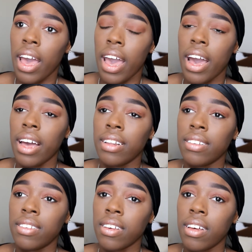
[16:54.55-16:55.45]

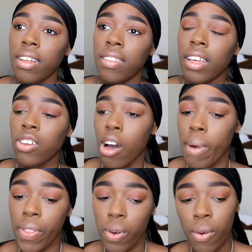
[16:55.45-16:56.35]
and they talk
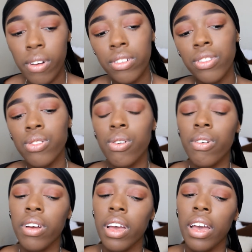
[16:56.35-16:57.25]
about their origin
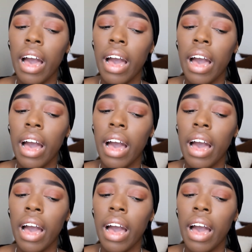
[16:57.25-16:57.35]
story,